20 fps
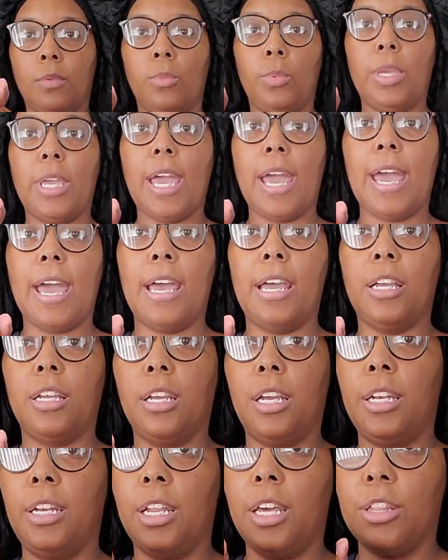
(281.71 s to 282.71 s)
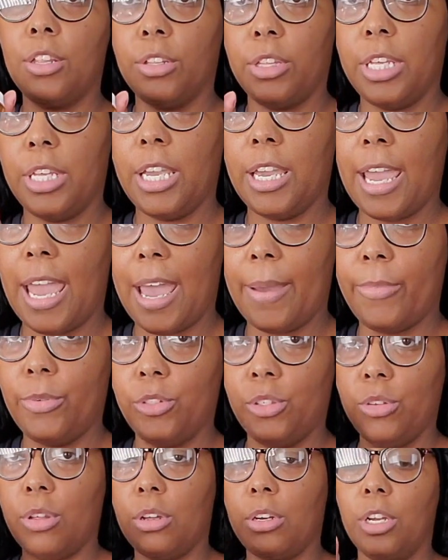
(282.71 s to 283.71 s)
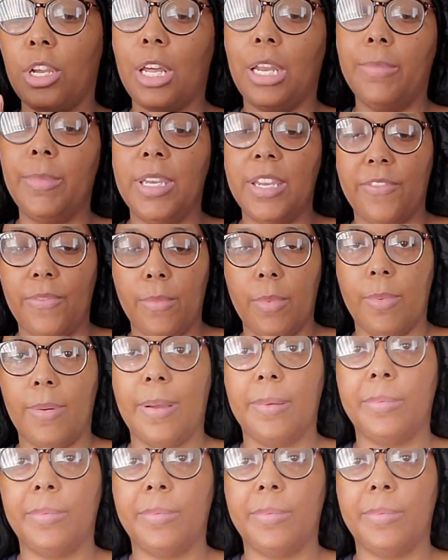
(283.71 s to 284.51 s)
We got another thing of apple juice. Hold on, y'all. Let me get some of